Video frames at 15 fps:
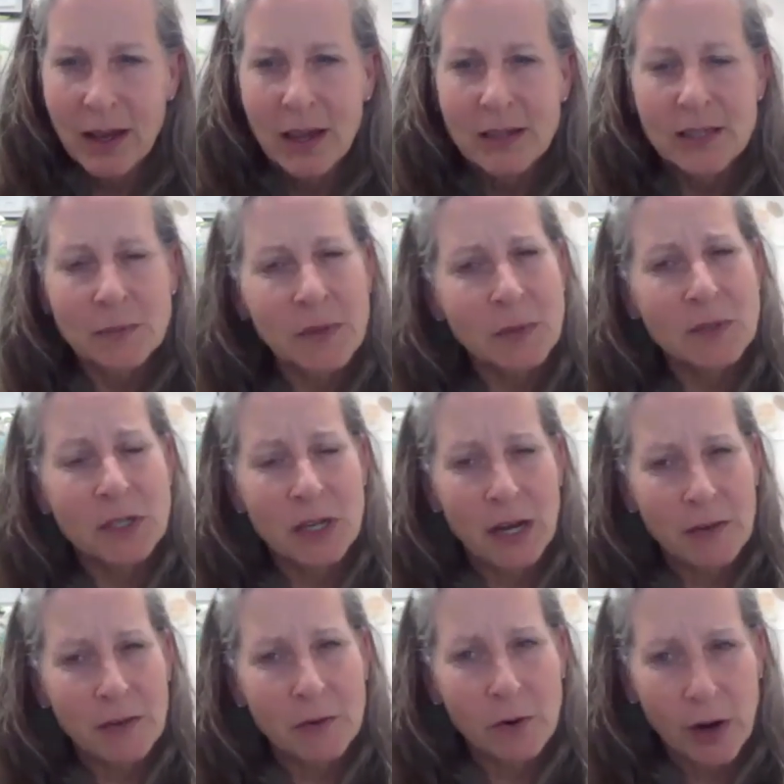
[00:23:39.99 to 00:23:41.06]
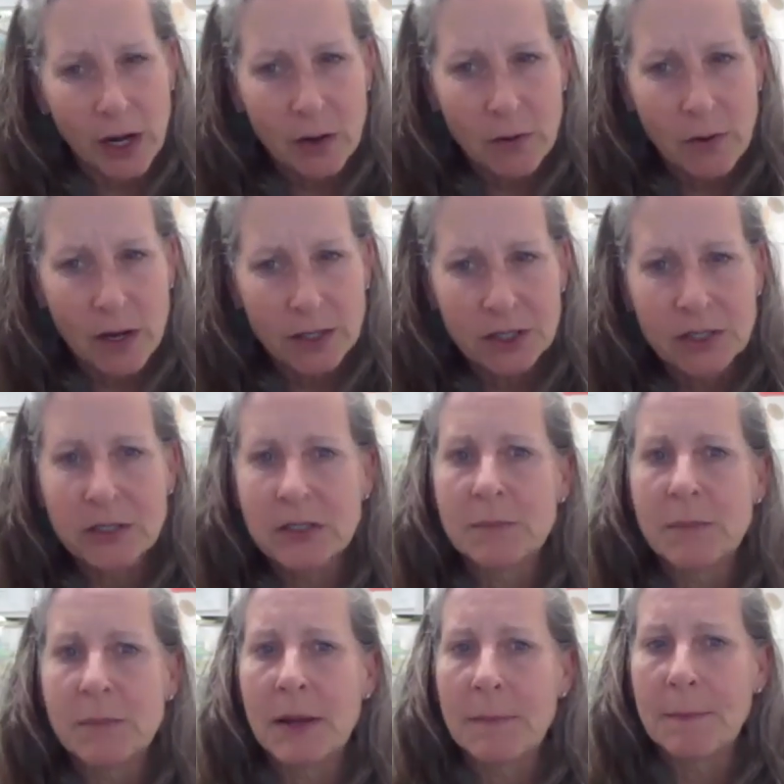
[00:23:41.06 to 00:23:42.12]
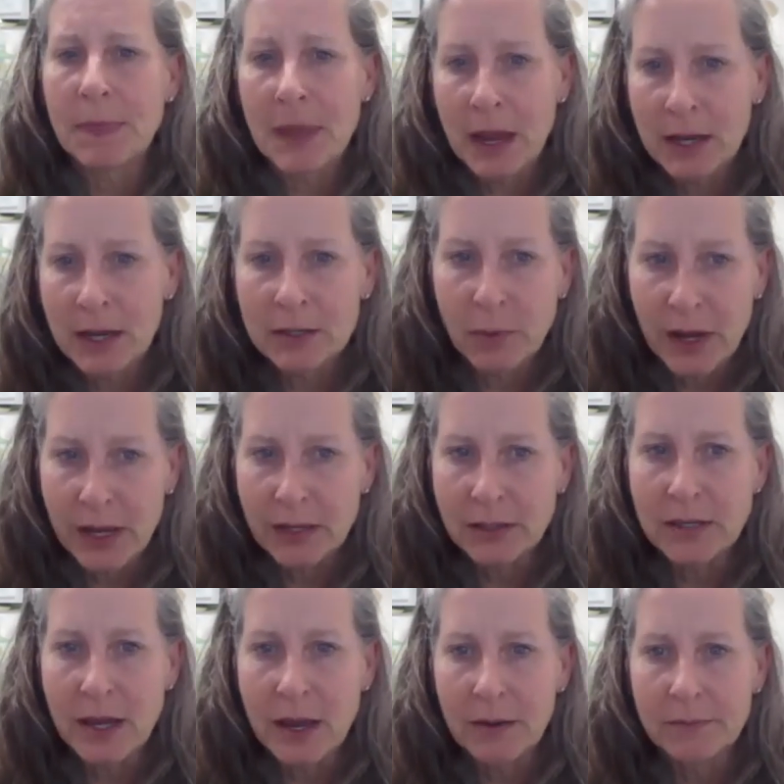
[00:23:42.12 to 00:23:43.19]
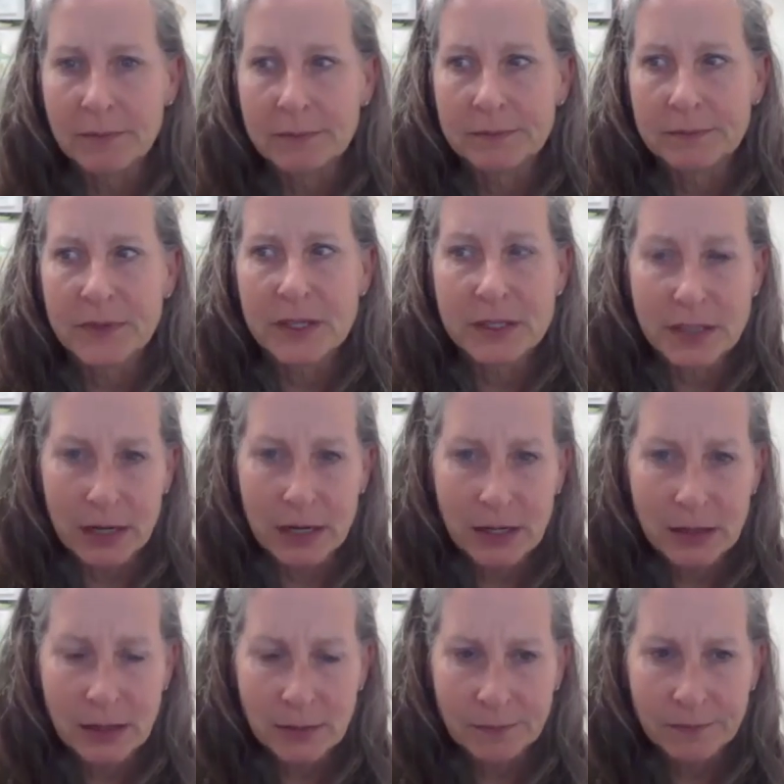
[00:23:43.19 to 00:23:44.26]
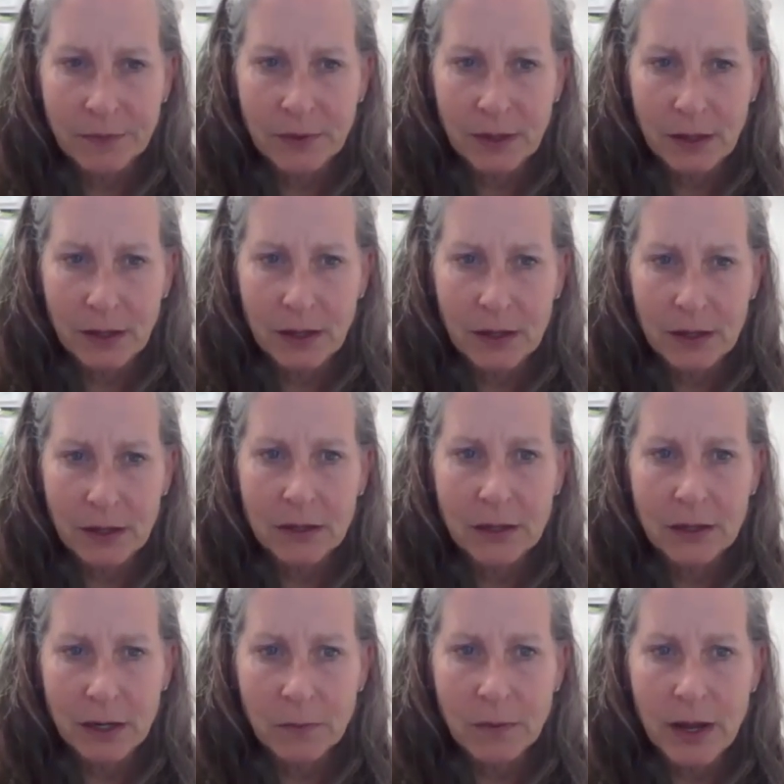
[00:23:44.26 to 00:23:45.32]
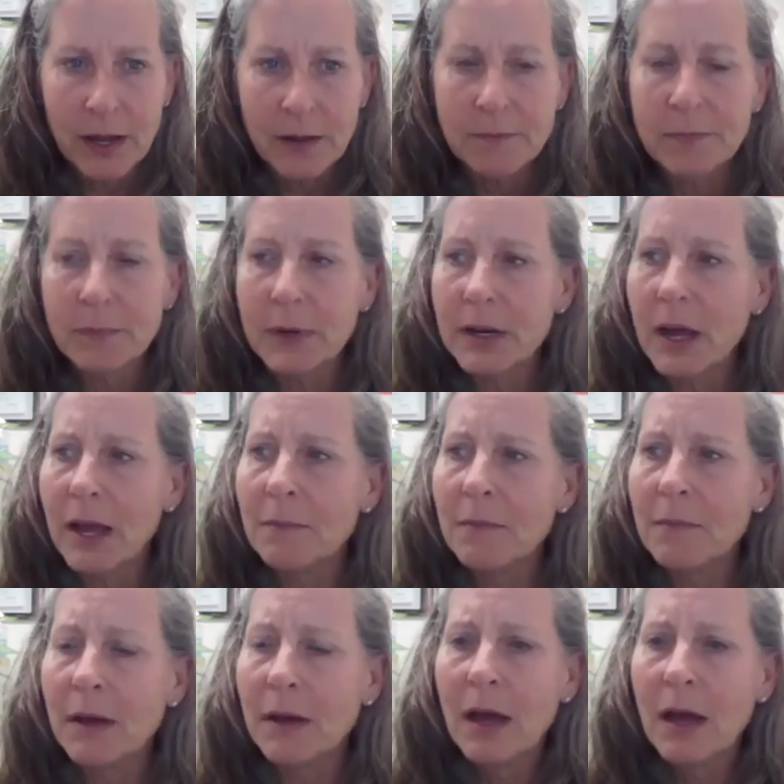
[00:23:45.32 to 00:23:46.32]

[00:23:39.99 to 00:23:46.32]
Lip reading: sometimes you can have great questions but not a way to study them in a clear way. But I'm